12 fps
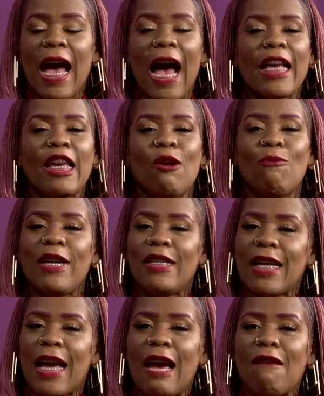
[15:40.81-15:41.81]
I can't wait
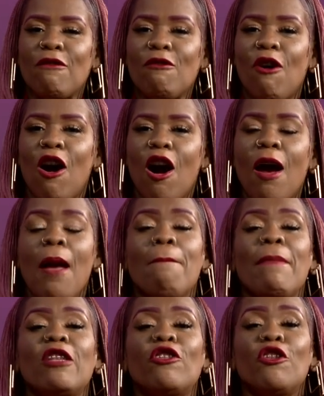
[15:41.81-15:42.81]
to have you all.
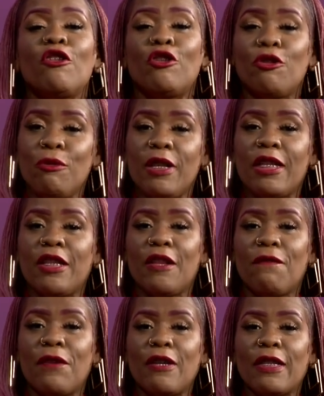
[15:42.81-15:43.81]
Make sure you tune in to
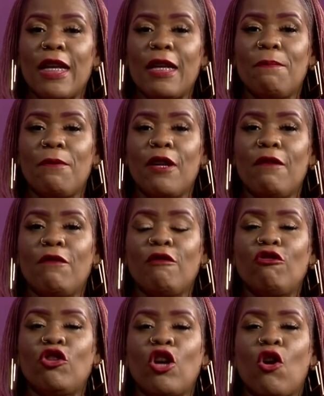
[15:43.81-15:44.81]
the First Lady Point of
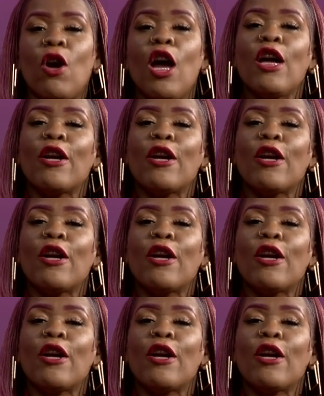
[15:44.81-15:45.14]
View show,